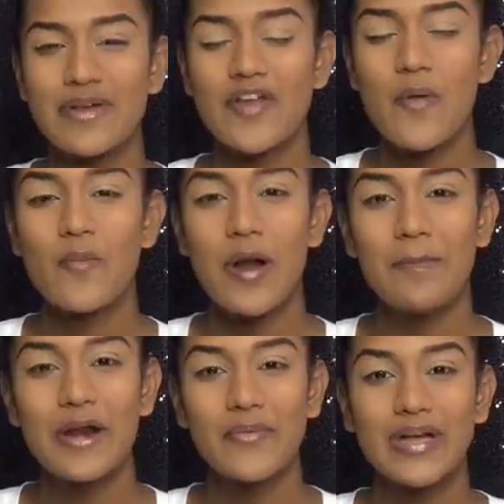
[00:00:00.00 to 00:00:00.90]
I thought what
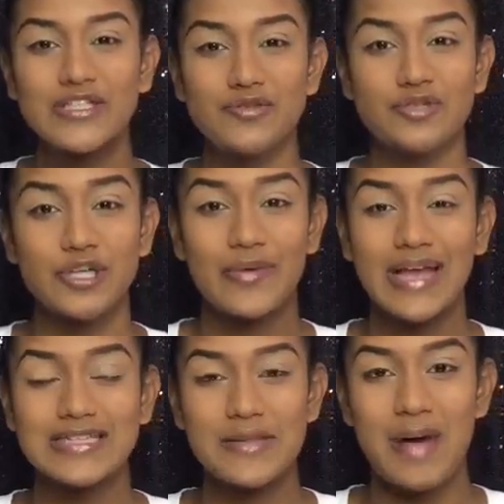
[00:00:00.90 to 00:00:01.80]
better way to
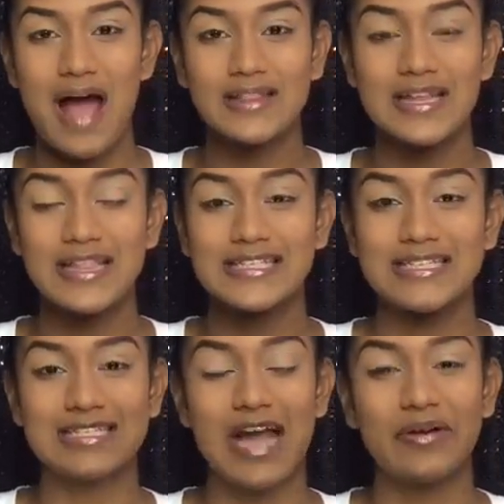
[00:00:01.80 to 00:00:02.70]
showcase the palette than
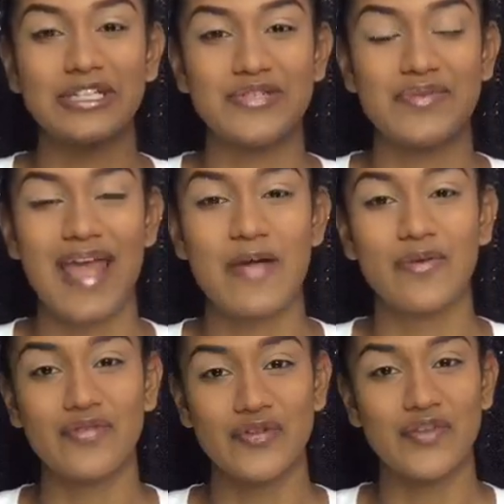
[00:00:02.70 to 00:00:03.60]
sit down and doing a
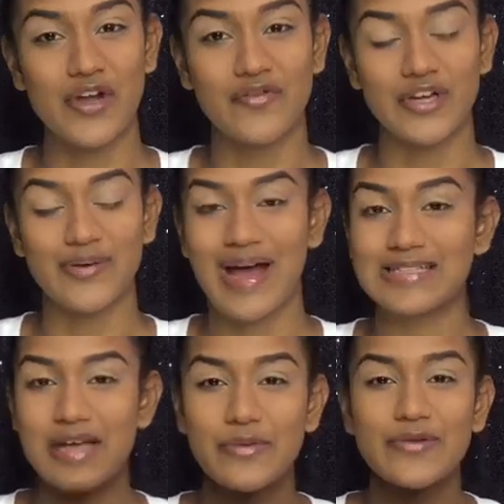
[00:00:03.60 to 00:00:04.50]
review video for you
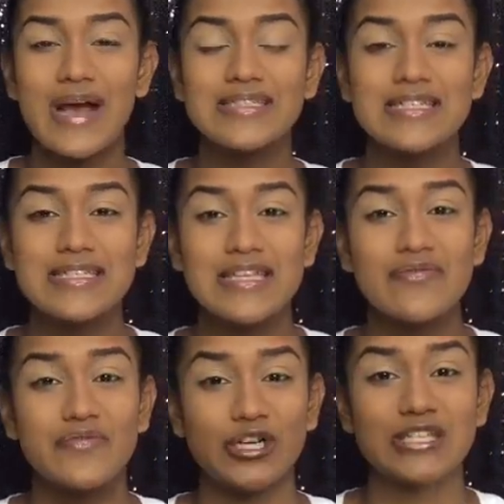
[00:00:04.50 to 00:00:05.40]
guys. That way you guys can see
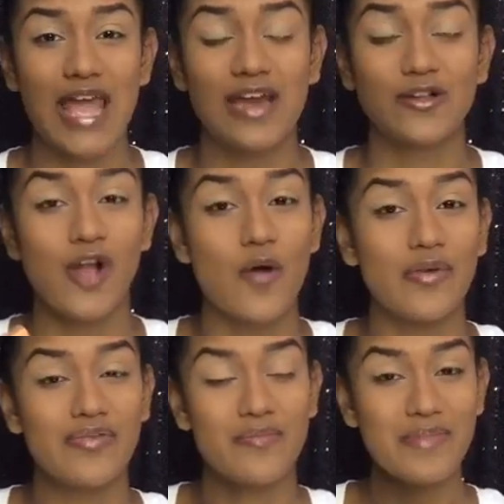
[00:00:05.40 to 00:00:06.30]
firsthand along
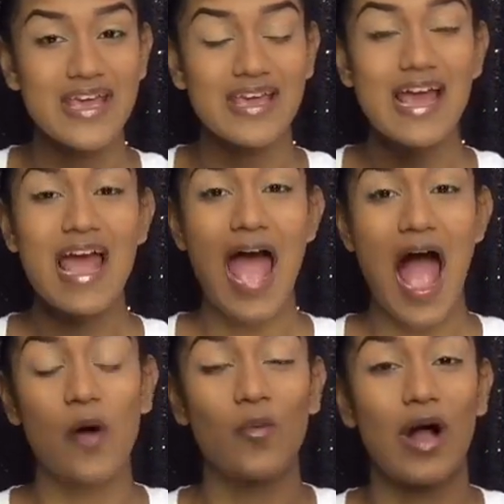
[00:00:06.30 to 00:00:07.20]
with me
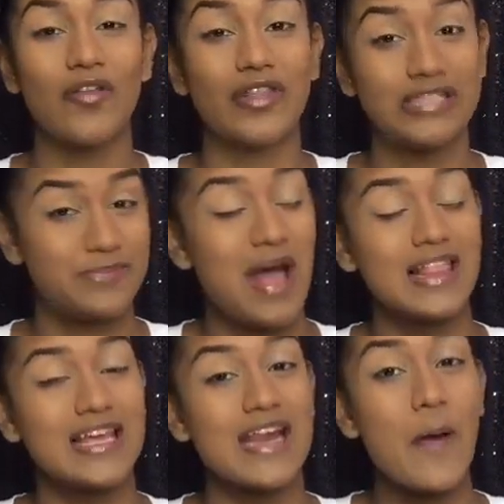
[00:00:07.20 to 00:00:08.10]
how well this
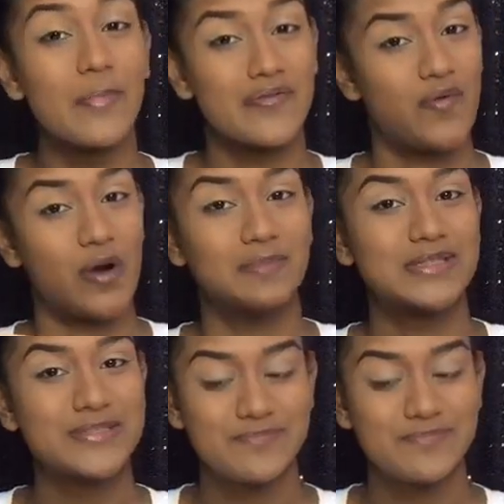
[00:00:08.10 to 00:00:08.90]
palette performs.